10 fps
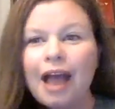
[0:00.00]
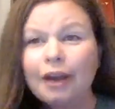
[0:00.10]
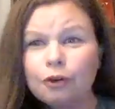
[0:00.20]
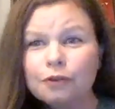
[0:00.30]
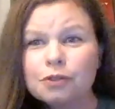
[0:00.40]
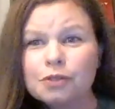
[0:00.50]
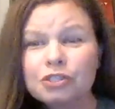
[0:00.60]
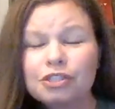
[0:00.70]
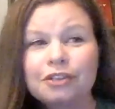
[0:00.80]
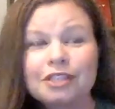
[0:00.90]
i don't know if susan
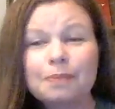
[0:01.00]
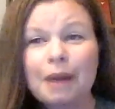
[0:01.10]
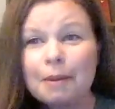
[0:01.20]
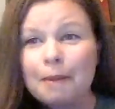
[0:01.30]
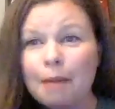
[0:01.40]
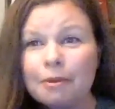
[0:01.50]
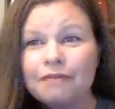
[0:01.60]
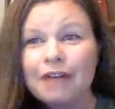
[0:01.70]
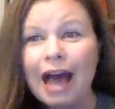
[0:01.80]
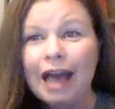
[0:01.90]
shared this but i'm a mom of
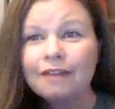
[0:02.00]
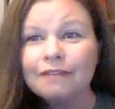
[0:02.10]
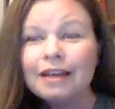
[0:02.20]
five